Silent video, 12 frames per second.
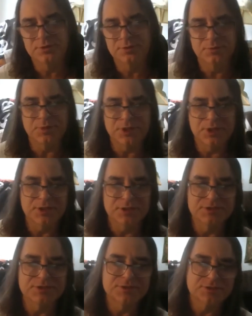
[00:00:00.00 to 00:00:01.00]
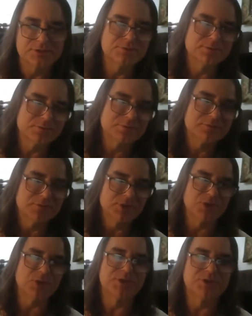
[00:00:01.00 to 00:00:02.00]
because you're
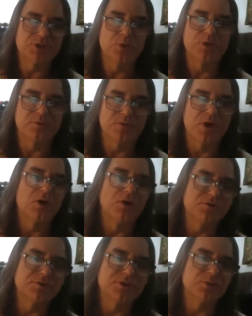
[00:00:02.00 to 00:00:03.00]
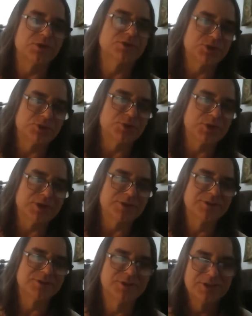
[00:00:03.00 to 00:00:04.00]
going to be so involved in what you're doing
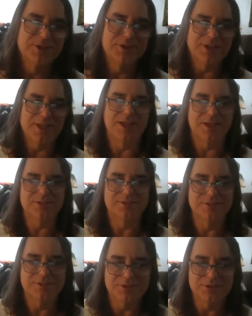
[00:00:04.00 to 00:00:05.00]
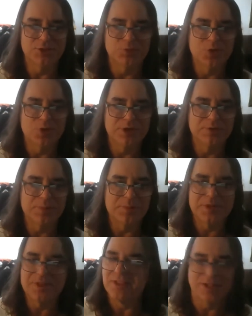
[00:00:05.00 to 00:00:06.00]
that you won't even
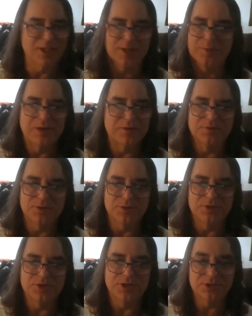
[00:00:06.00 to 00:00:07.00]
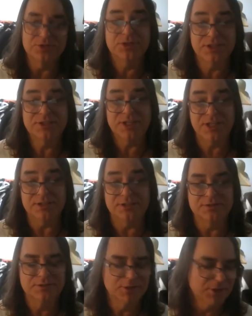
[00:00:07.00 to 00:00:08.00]
be thinking about food, and you'll need to eat.
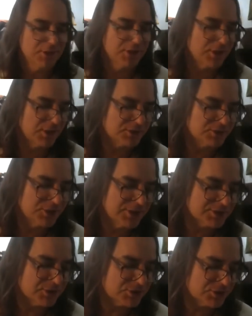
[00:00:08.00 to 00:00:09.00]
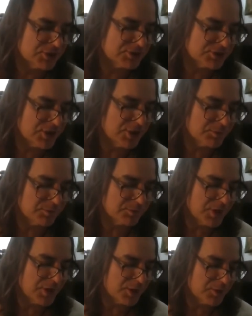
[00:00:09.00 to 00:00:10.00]
And so these are just some
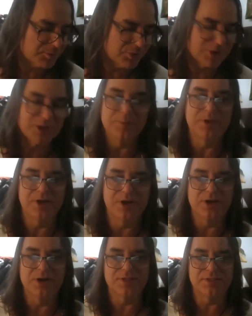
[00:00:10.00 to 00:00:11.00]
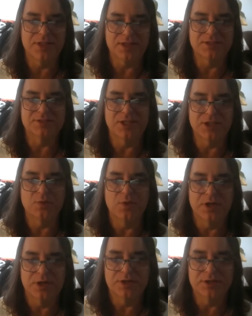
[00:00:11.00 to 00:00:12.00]
preliminary things that you
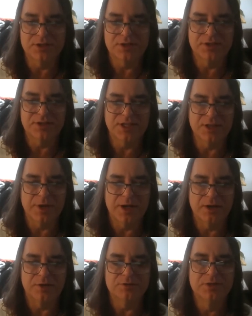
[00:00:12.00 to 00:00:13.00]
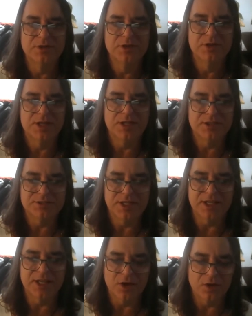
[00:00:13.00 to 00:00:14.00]
want to think about and take
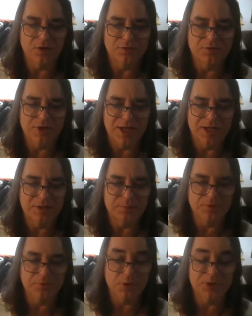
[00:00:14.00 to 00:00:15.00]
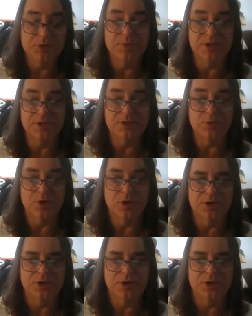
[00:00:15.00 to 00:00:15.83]
care of before you begin to work.